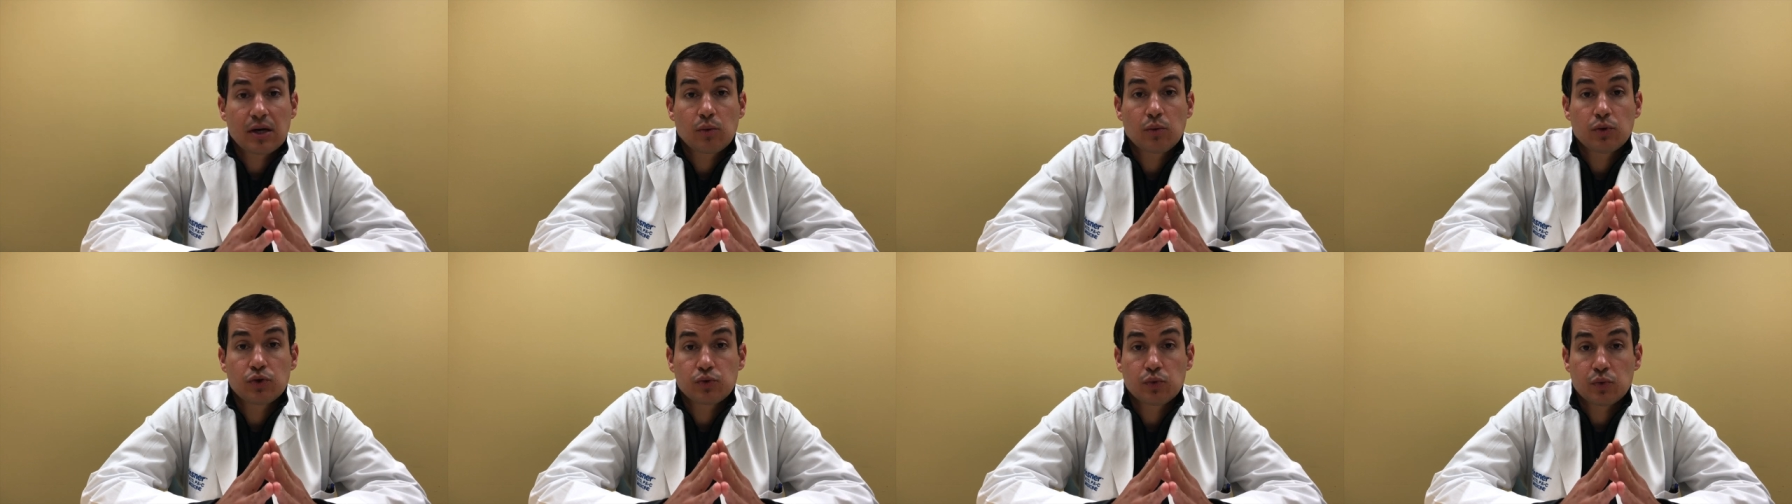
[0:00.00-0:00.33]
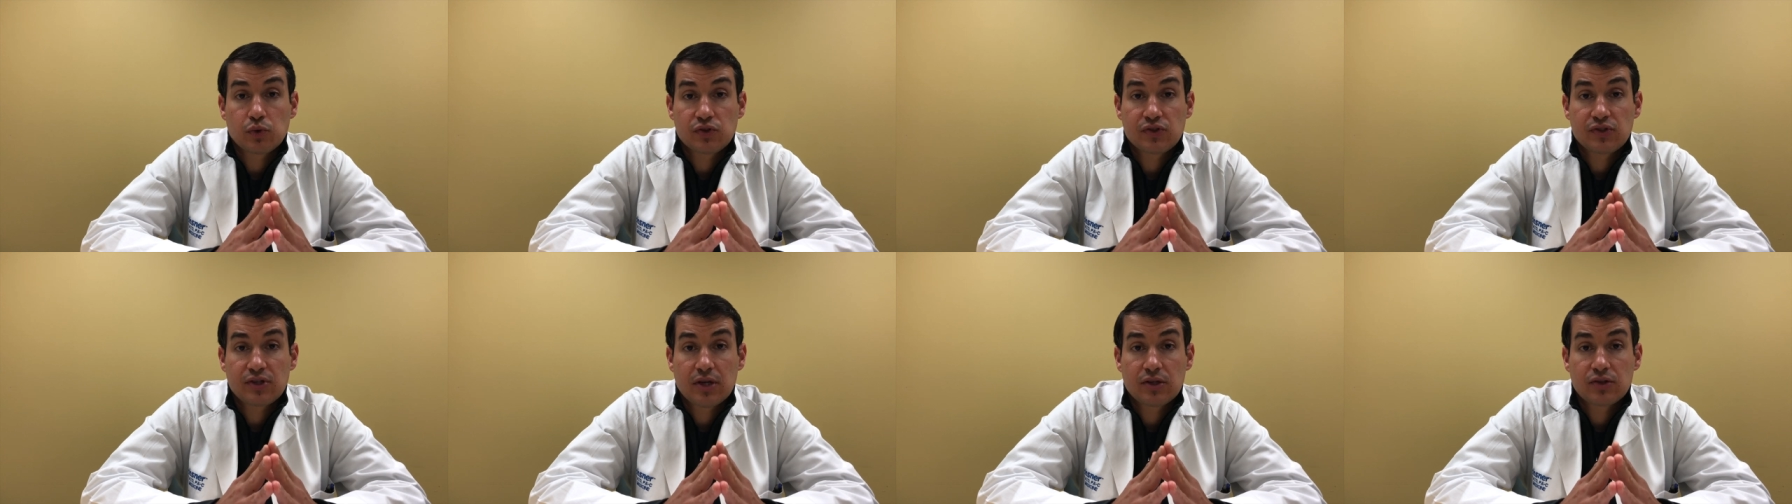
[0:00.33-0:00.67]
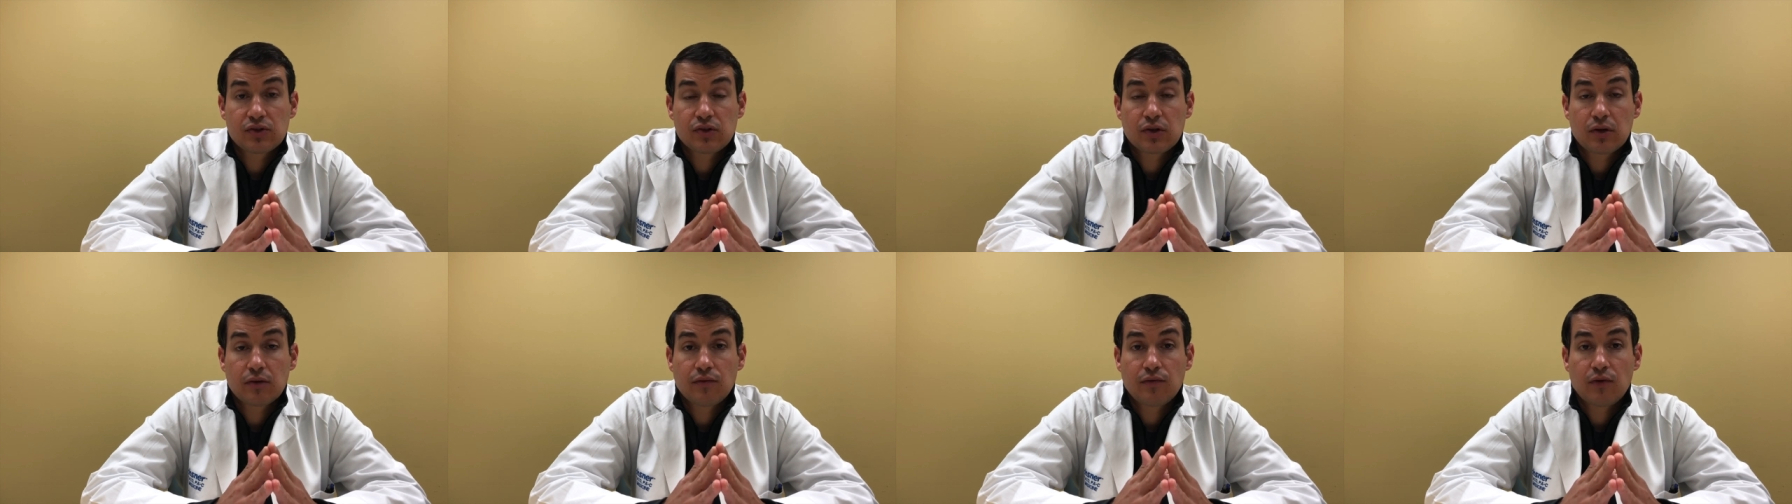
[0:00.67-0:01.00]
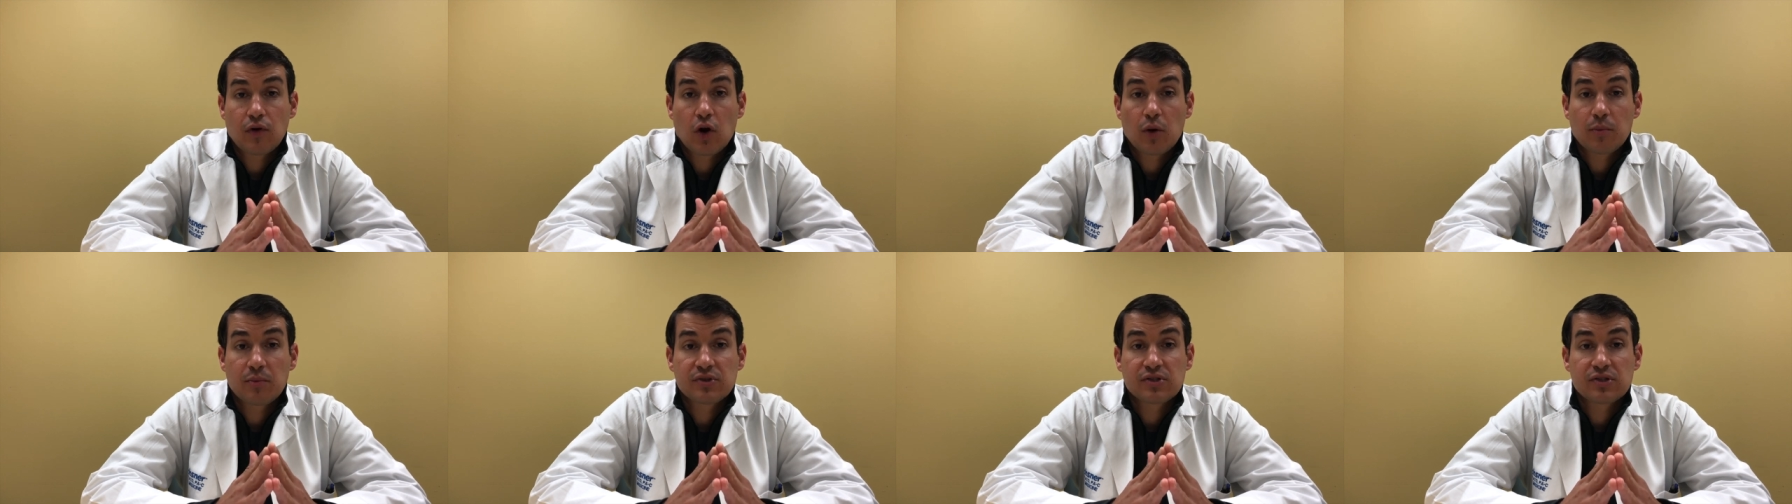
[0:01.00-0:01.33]
which we'll send to the
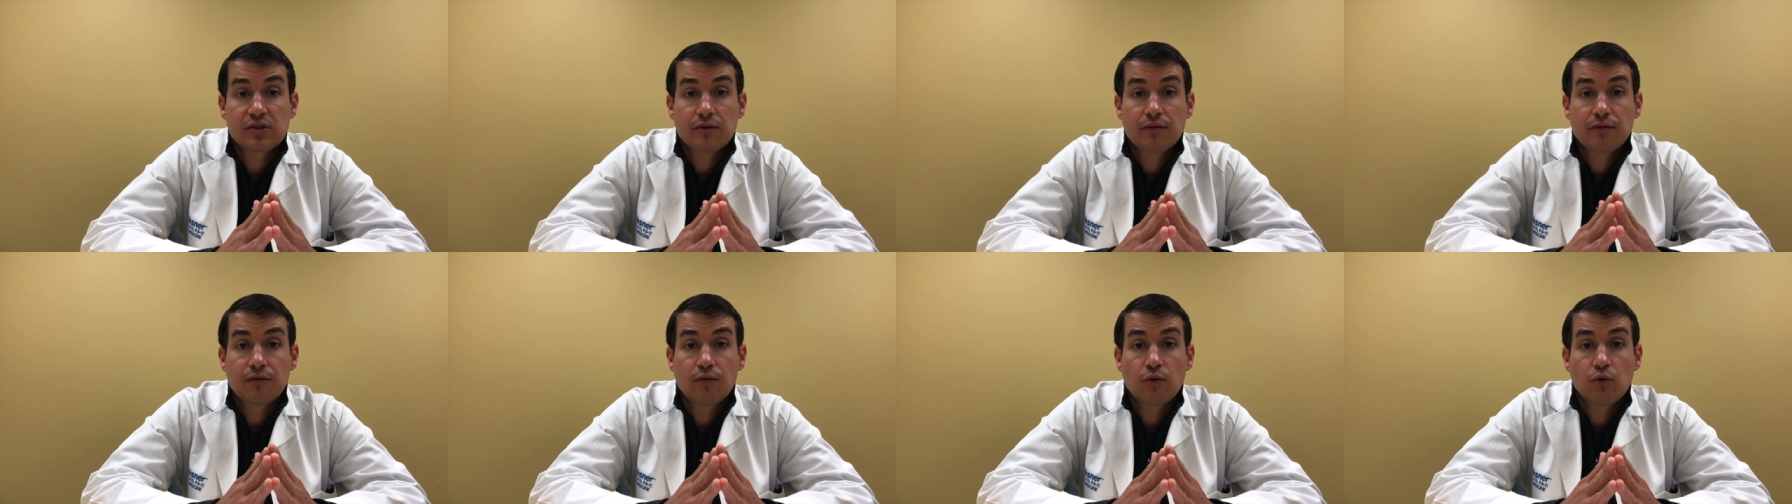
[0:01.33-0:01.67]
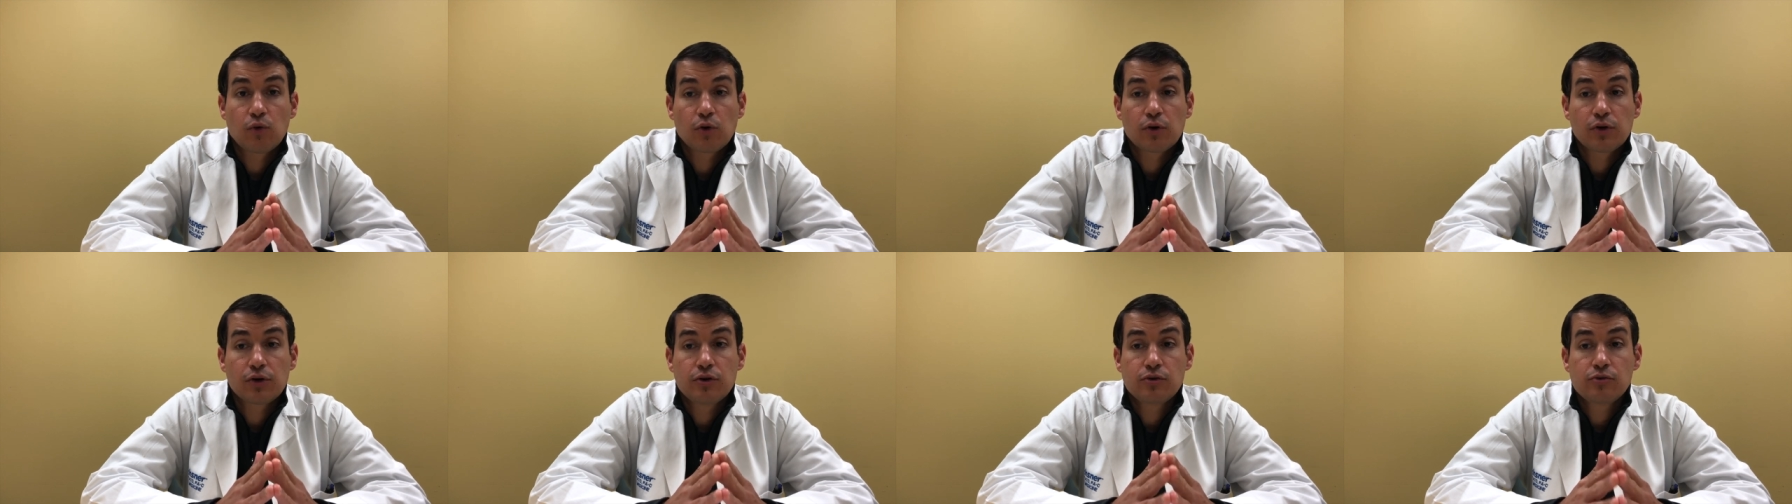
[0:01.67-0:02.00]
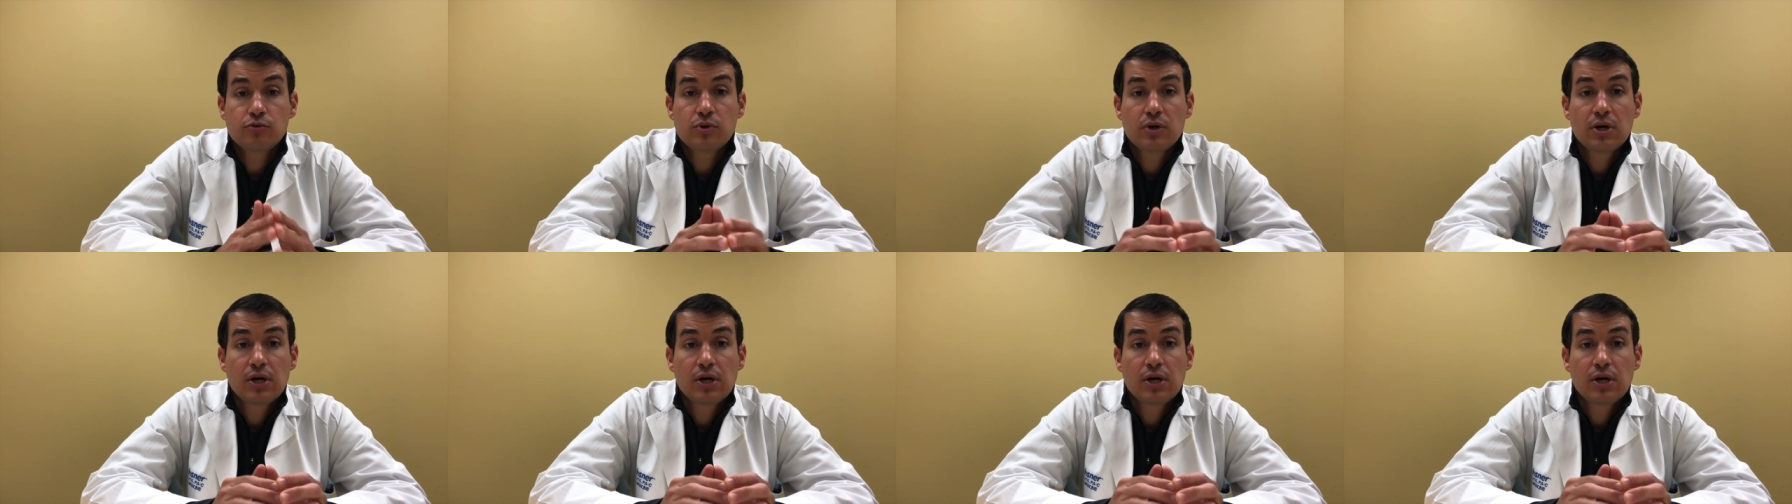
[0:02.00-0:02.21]
pharmacy for you